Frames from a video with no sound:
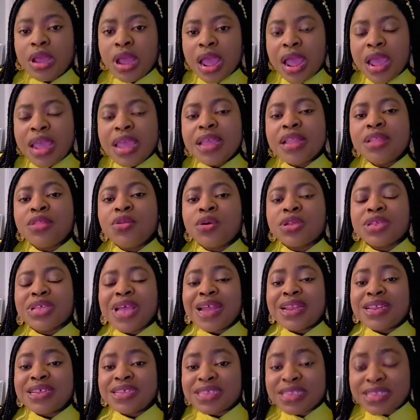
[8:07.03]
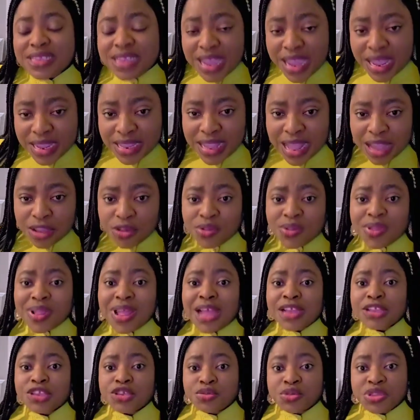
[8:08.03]
Those are the stage that you
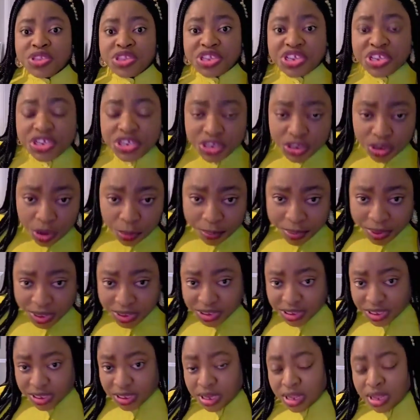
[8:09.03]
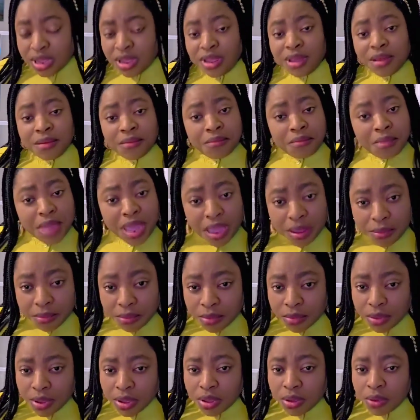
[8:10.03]
start to teach your patient. Ma'am,
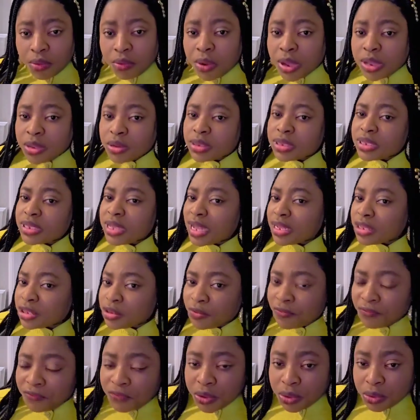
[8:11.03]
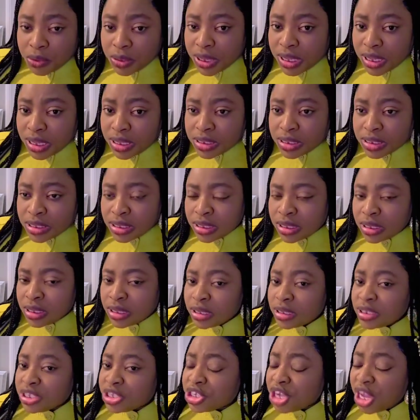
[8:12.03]
when you start to feel this,
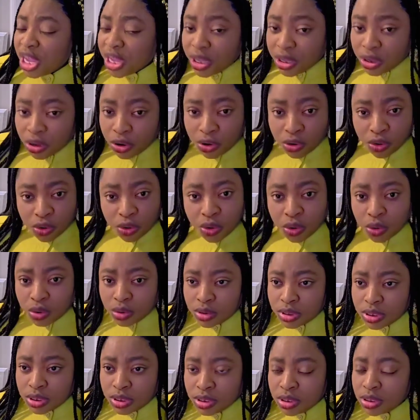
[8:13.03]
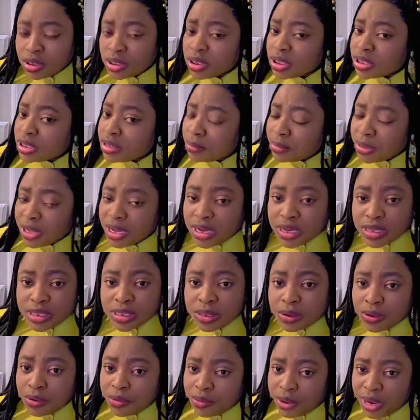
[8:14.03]
check your glucose. Something is
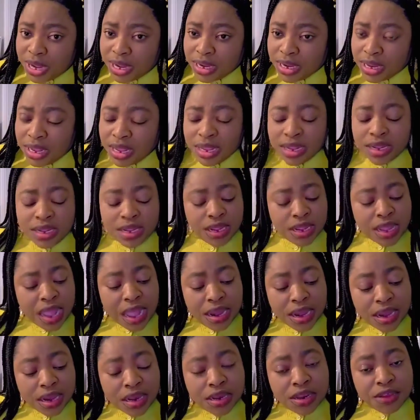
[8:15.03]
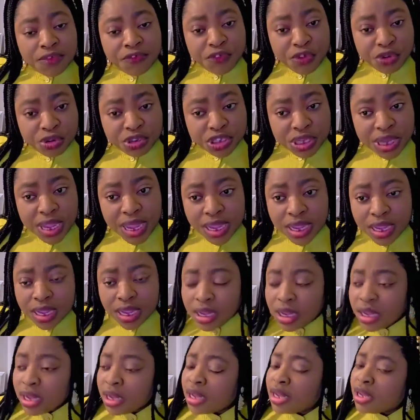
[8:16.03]
not right. And if you check
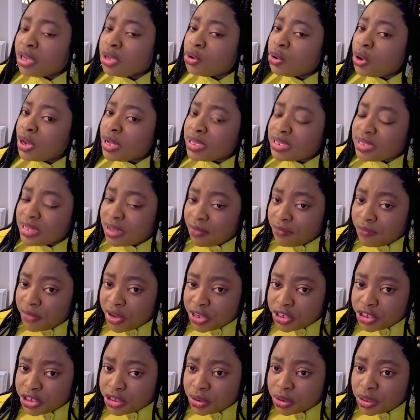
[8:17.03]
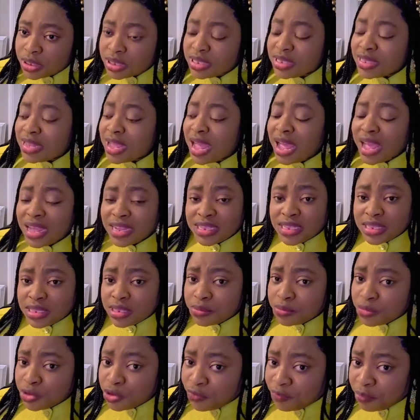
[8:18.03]
your interventions as
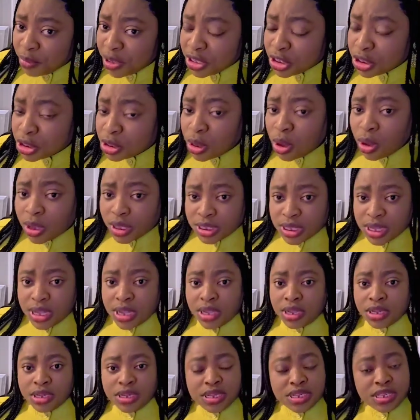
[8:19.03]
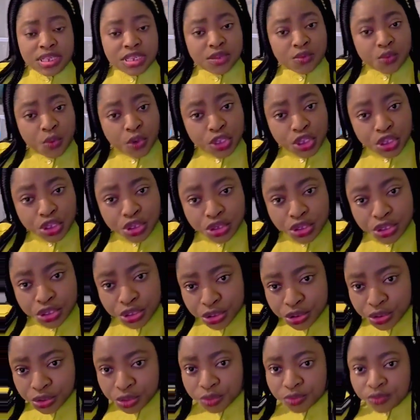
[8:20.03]
you've been taught, this is what you
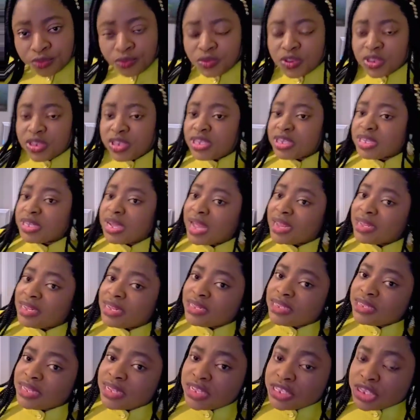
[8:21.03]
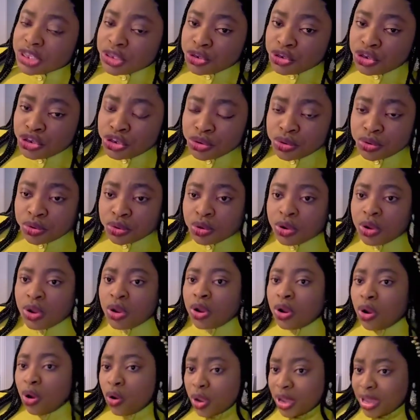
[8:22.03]
do. These are the things you do.
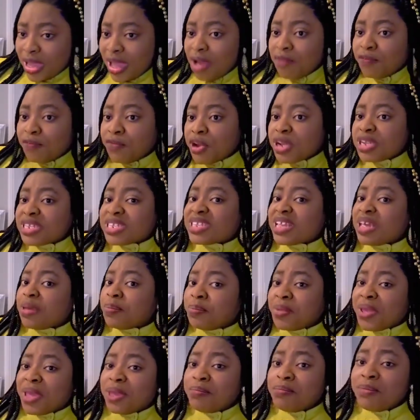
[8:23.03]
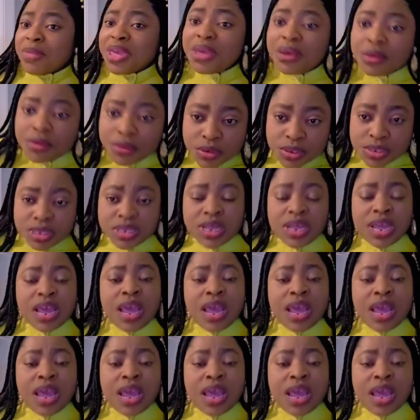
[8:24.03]
Okay, avoid skipping meals.